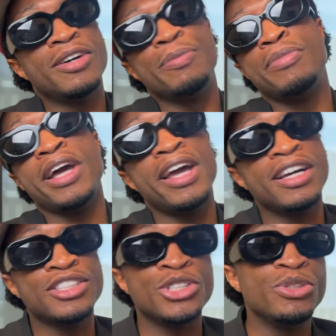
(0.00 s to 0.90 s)

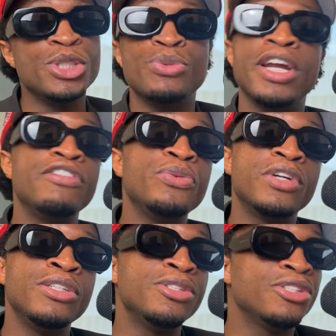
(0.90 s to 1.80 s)
bags, shoes, whatever you want
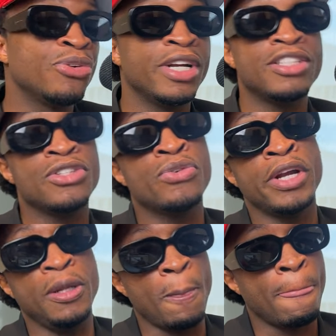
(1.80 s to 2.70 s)
to use it for, that's
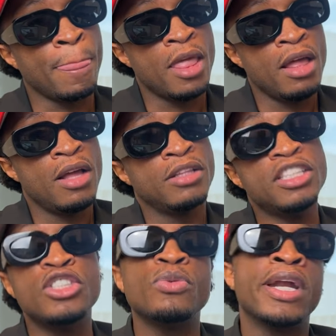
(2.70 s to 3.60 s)
great.
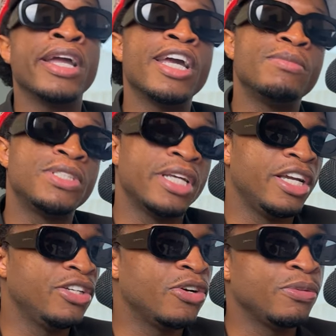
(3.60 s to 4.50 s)
This is what I am
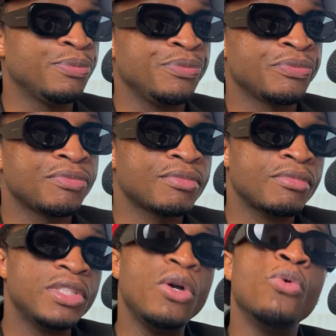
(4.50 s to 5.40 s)
saying, though.
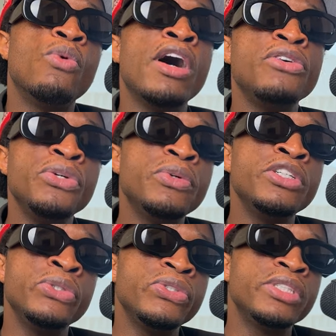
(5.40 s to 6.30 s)
While you are
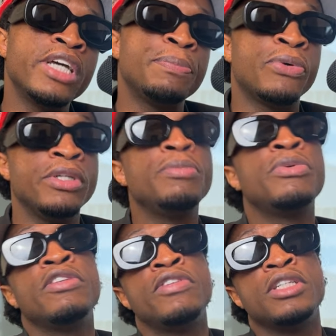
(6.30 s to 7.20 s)
using that pretty
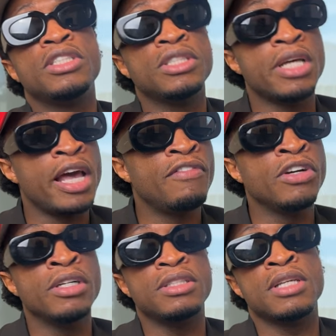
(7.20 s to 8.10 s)
privilege to have a
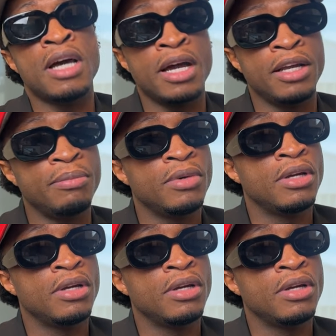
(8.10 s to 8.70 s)
good time,